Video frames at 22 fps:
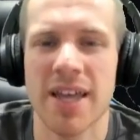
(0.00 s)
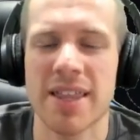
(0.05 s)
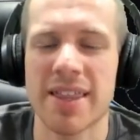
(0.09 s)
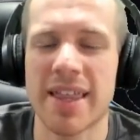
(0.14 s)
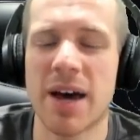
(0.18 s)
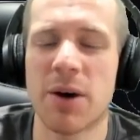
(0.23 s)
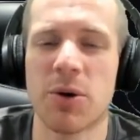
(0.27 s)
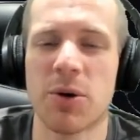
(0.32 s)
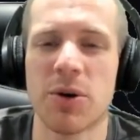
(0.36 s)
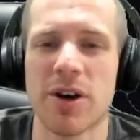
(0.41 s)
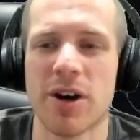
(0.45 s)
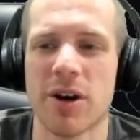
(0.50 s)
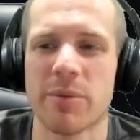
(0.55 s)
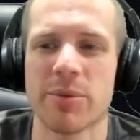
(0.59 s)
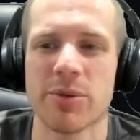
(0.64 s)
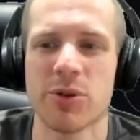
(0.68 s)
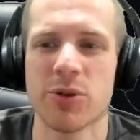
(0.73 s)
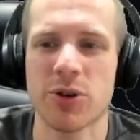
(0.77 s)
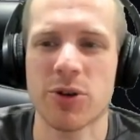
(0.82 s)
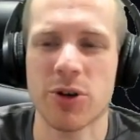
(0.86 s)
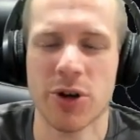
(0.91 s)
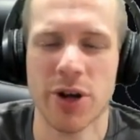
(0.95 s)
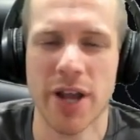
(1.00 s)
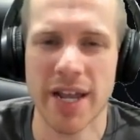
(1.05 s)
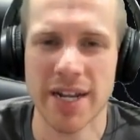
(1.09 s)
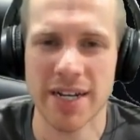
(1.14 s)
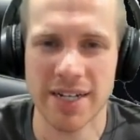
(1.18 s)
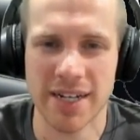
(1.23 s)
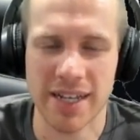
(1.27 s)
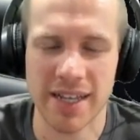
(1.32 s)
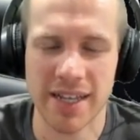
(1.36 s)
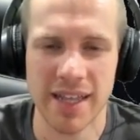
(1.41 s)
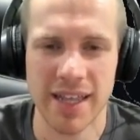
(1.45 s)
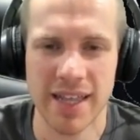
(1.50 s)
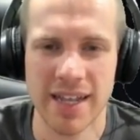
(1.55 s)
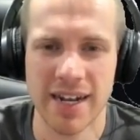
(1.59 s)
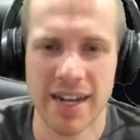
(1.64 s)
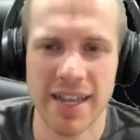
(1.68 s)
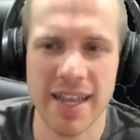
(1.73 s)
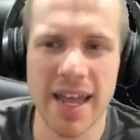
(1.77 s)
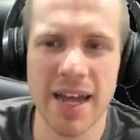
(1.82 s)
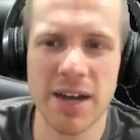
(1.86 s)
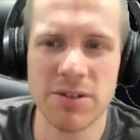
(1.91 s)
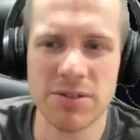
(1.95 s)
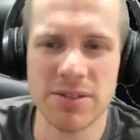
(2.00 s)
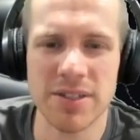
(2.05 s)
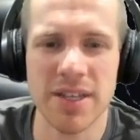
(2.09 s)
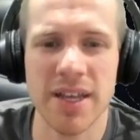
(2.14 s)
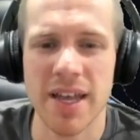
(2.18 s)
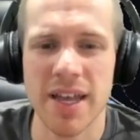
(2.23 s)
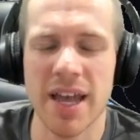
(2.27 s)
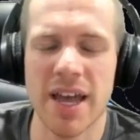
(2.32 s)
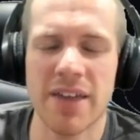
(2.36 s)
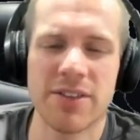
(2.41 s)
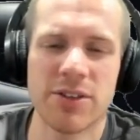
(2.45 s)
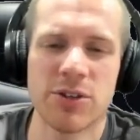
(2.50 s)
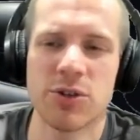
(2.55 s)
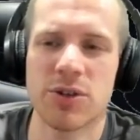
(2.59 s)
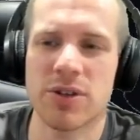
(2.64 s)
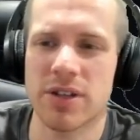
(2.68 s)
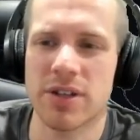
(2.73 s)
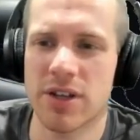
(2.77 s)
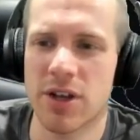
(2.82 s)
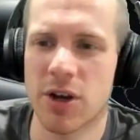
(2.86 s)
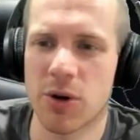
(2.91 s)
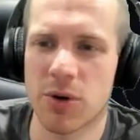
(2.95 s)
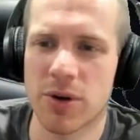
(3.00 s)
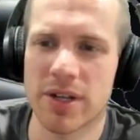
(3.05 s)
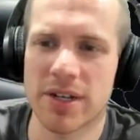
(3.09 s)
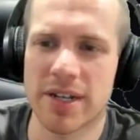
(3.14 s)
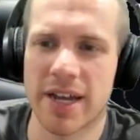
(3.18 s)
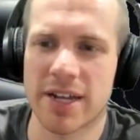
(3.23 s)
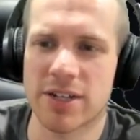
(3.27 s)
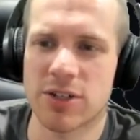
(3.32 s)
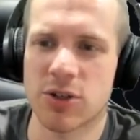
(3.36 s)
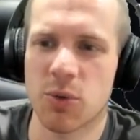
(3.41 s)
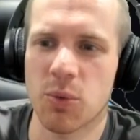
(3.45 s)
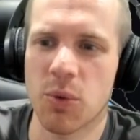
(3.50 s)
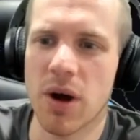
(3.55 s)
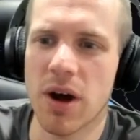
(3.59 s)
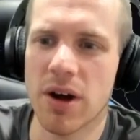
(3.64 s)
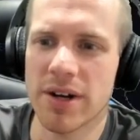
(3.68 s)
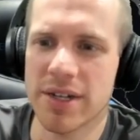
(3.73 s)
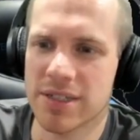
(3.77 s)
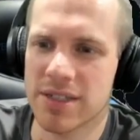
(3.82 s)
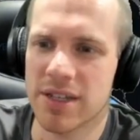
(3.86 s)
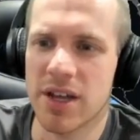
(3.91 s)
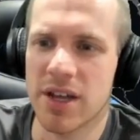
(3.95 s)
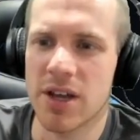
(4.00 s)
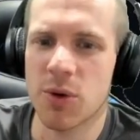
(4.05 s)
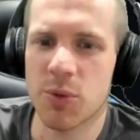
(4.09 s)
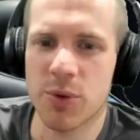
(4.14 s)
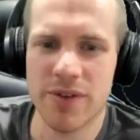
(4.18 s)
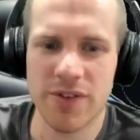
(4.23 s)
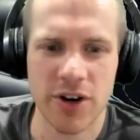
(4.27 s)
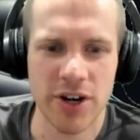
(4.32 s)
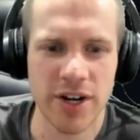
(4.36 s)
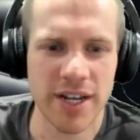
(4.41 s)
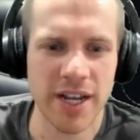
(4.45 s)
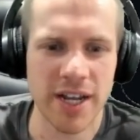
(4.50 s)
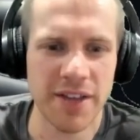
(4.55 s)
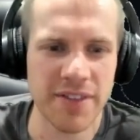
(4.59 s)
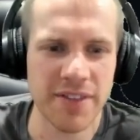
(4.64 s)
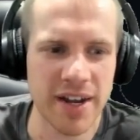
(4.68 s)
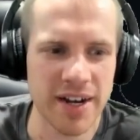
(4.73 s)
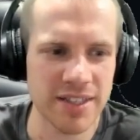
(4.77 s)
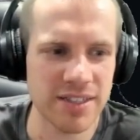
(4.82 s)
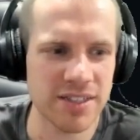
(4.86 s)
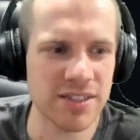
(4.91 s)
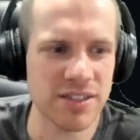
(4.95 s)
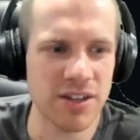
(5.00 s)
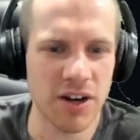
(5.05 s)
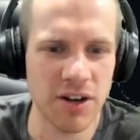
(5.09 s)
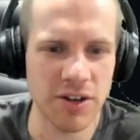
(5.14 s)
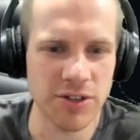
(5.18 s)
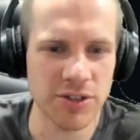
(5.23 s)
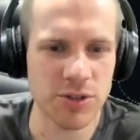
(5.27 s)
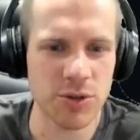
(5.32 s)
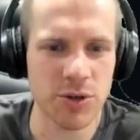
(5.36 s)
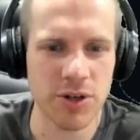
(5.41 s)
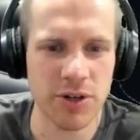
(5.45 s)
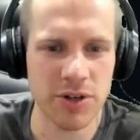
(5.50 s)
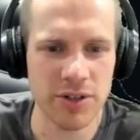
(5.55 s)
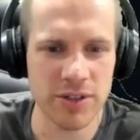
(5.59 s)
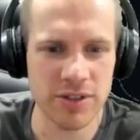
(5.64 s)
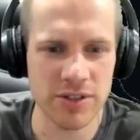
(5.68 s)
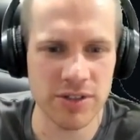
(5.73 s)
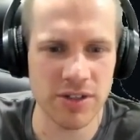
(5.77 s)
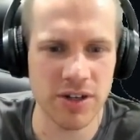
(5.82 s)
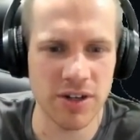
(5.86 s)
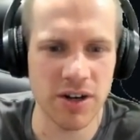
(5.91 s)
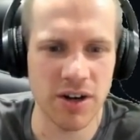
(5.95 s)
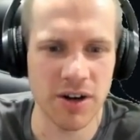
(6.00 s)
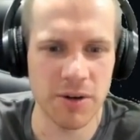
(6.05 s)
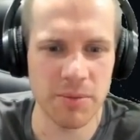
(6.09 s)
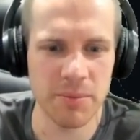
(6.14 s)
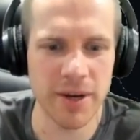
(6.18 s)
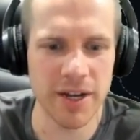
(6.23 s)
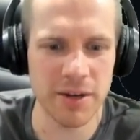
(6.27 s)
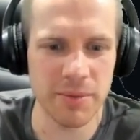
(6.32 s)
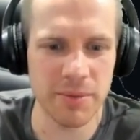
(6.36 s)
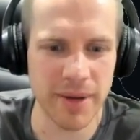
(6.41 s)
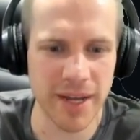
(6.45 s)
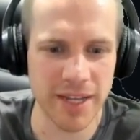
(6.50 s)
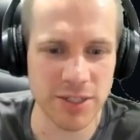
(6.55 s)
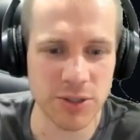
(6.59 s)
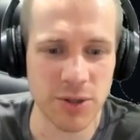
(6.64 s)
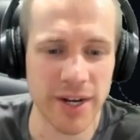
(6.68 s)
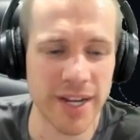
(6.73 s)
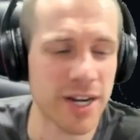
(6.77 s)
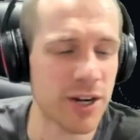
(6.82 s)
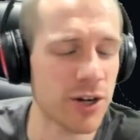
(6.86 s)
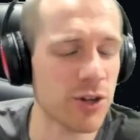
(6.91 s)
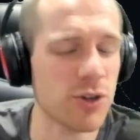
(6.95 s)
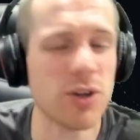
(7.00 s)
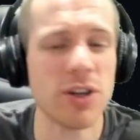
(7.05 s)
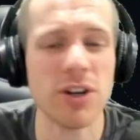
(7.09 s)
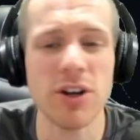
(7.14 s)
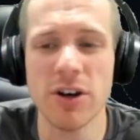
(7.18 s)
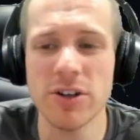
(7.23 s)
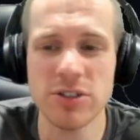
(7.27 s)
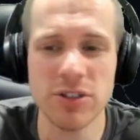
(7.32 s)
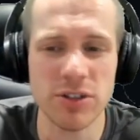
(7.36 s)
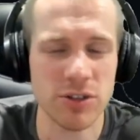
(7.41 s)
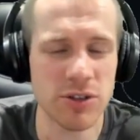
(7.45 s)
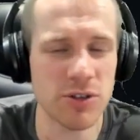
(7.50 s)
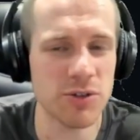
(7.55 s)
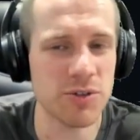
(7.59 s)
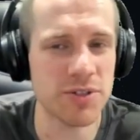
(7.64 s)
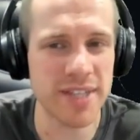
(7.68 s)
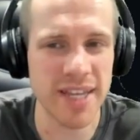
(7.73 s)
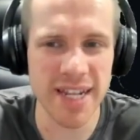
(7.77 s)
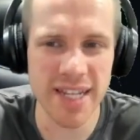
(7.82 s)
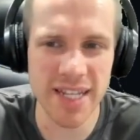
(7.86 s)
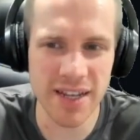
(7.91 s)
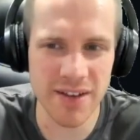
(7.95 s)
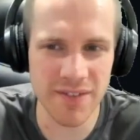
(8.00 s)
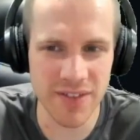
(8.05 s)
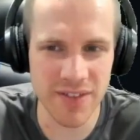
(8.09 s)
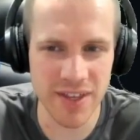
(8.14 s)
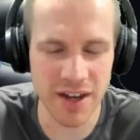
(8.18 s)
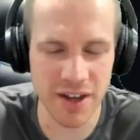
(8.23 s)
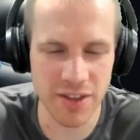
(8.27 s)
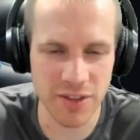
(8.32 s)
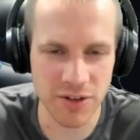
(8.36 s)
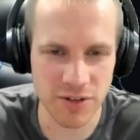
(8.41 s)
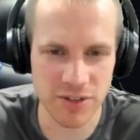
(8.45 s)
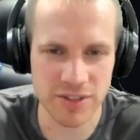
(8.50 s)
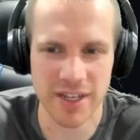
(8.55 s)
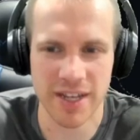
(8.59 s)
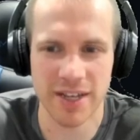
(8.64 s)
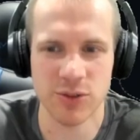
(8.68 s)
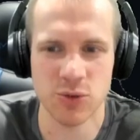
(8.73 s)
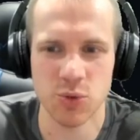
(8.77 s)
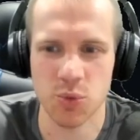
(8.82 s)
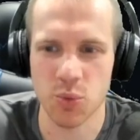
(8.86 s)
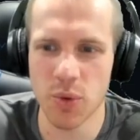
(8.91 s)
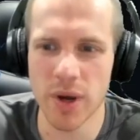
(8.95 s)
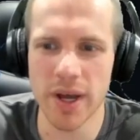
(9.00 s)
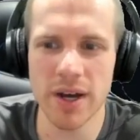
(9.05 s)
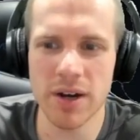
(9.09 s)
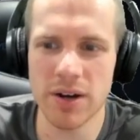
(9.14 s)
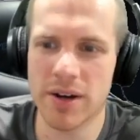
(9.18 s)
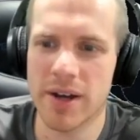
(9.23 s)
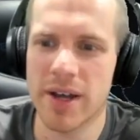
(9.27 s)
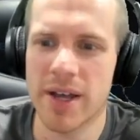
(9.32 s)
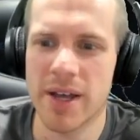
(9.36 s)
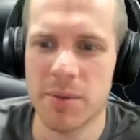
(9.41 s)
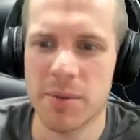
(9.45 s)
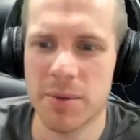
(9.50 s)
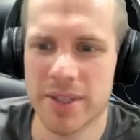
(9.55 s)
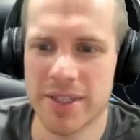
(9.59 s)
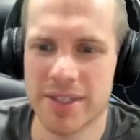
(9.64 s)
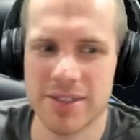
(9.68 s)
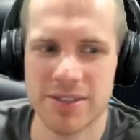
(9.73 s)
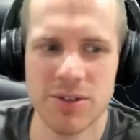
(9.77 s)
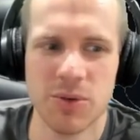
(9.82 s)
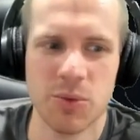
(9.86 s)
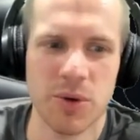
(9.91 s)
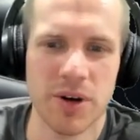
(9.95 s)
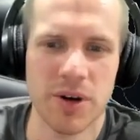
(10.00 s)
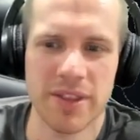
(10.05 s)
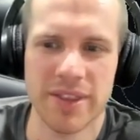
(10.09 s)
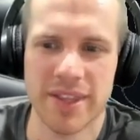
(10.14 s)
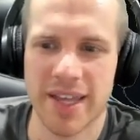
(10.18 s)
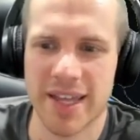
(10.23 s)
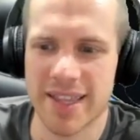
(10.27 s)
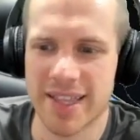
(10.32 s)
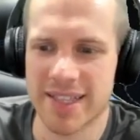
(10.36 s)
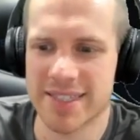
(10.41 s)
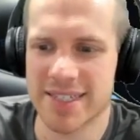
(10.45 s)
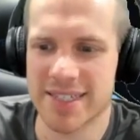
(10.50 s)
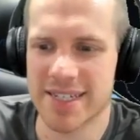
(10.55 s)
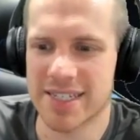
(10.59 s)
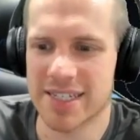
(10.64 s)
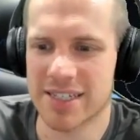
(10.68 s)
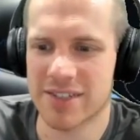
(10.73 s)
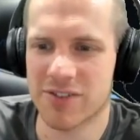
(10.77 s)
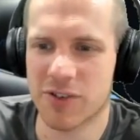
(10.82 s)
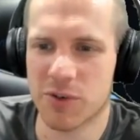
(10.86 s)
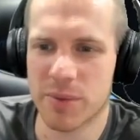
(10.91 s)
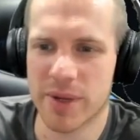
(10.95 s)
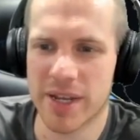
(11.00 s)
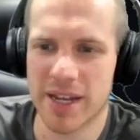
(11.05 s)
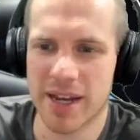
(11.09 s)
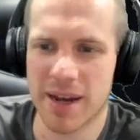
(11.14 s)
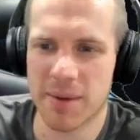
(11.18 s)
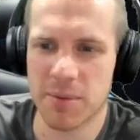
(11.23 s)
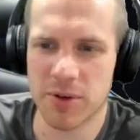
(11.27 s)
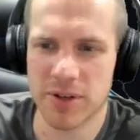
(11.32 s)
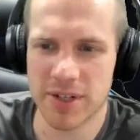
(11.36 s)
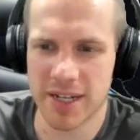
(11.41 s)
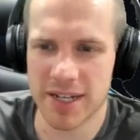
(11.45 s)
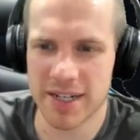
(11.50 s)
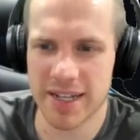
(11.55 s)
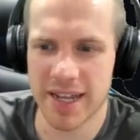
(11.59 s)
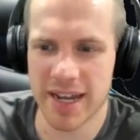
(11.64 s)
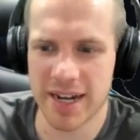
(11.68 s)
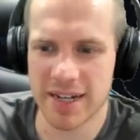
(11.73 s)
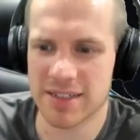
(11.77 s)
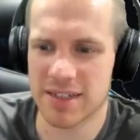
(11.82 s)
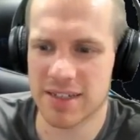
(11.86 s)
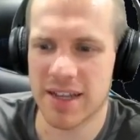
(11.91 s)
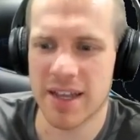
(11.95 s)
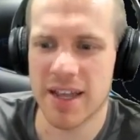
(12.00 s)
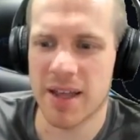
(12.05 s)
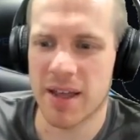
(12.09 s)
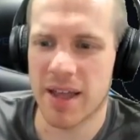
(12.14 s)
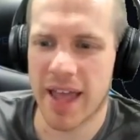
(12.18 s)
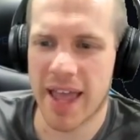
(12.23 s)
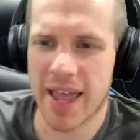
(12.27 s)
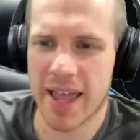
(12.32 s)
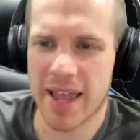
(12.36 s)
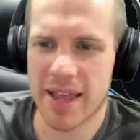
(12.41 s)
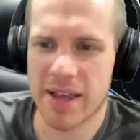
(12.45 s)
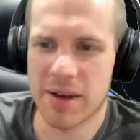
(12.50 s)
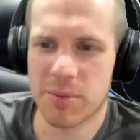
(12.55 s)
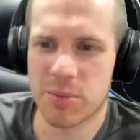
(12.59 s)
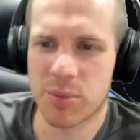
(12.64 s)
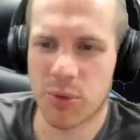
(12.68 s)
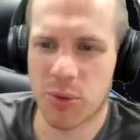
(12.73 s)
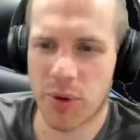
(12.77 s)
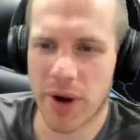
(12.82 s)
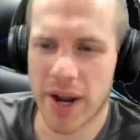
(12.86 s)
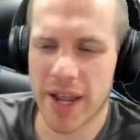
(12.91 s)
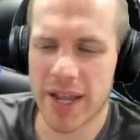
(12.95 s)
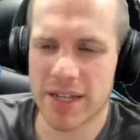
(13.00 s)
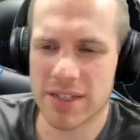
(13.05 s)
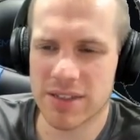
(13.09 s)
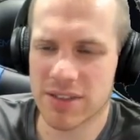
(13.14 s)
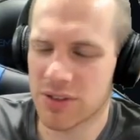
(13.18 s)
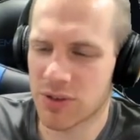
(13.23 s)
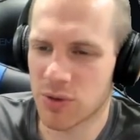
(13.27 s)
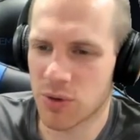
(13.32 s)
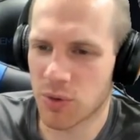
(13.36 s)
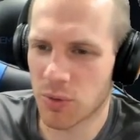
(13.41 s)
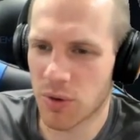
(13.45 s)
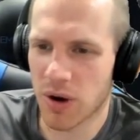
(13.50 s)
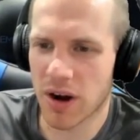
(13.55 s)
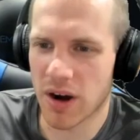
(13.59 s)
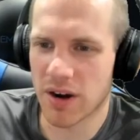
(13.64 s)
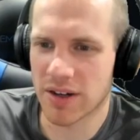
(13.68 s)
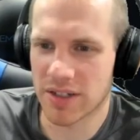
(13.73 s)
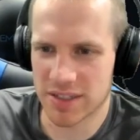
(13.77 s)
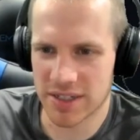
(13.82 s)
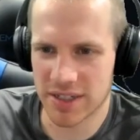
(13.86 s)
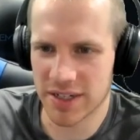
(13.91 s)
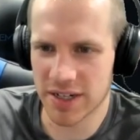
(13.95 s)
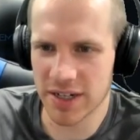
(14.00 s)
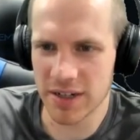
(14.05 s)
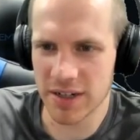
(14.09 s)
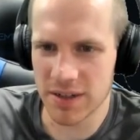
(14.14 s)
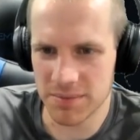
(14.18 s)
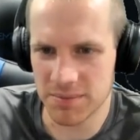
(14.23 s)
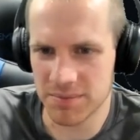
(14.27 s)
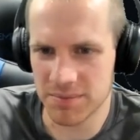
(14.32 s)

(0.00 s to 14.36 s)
That will help you create an account, and then you can go connect your wallet. We've already got that installed, so we're going to install MetaMask right here. You can also use any of the others as well, but this is the one that's easiest for me. I'm going to connect a brand new wallet here.